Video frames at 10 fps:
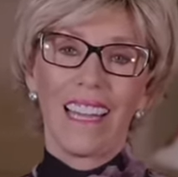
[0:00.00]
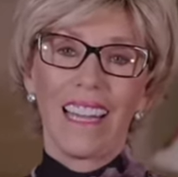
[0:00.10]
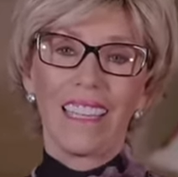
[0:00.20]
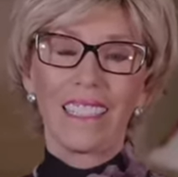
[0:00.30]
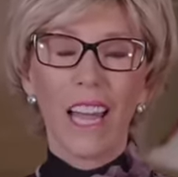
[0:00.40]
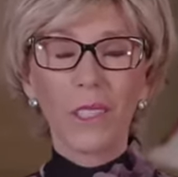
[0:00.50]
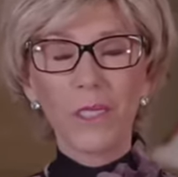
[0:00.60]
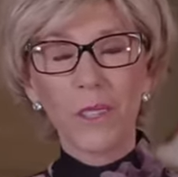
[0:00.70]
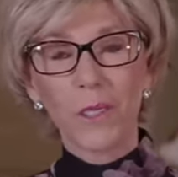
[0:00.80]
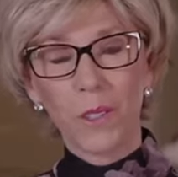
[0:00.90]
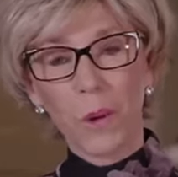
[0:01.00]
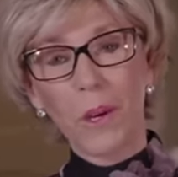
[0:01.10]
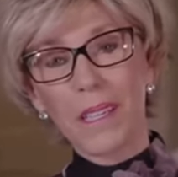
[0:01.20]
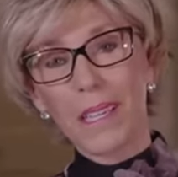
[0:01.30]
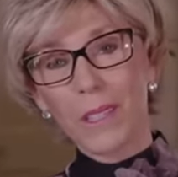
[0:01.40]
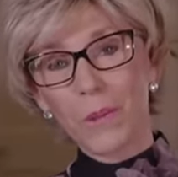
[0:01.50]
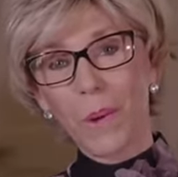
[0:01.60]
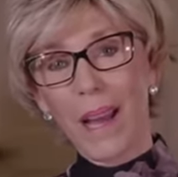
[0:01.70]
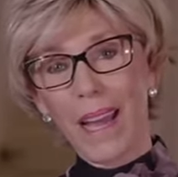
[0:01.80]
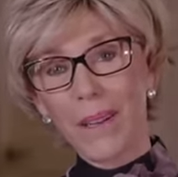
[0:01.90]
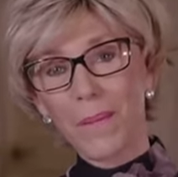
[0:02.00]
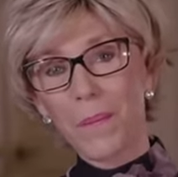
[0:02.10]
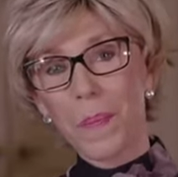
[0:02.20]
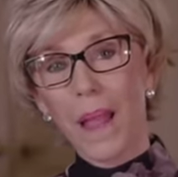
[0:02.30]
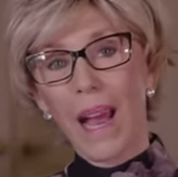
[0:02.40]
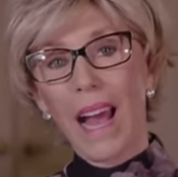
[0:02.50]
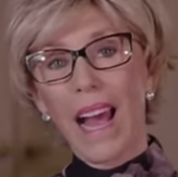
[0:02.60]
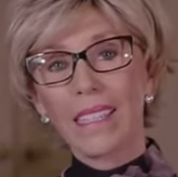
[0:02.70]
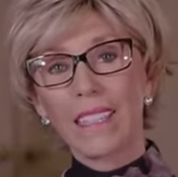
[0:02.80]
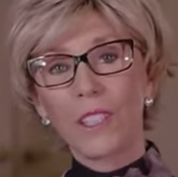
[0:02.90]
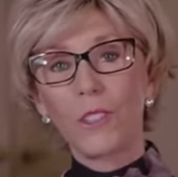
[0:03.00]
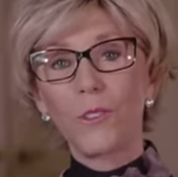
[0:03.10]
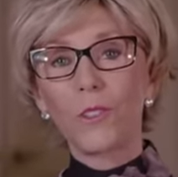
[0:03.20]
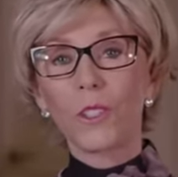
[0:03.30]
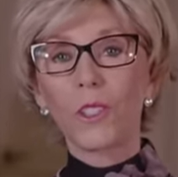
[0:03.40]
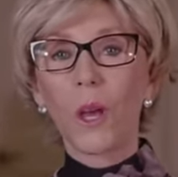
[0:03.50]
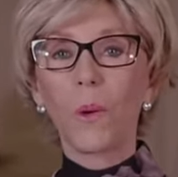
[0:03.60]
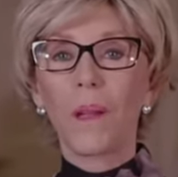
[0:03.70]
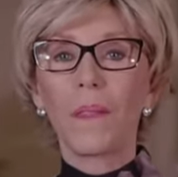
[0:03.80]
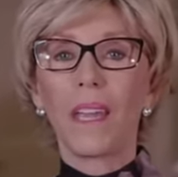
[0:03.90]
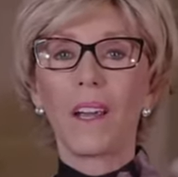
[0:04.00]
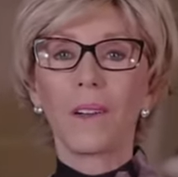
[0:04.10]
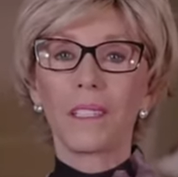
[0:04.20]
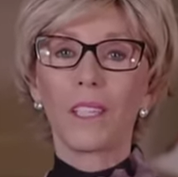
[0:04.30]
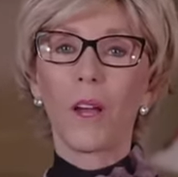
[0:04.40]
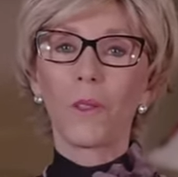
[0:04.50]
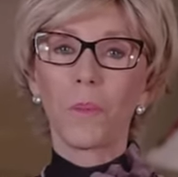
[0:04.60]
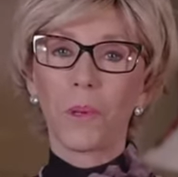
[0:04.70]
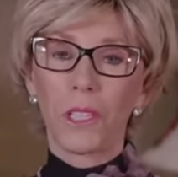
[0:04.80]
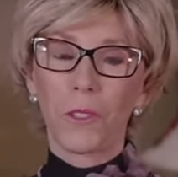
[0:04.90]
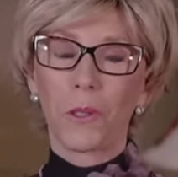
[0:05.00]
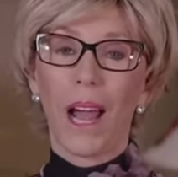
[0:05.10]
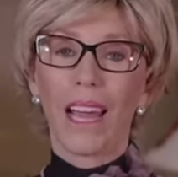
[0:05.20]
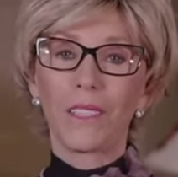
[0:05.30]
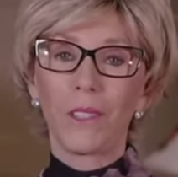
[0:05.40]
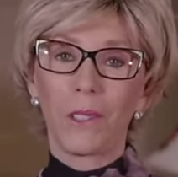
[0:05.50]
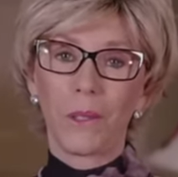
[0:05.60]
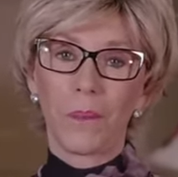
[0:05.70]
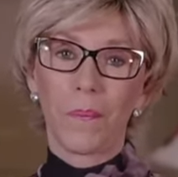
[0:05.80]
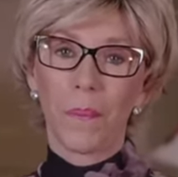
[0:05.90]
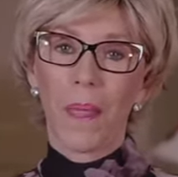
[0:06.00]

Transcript: He tells the story this way I said, You just go in there and tell the preacher I do,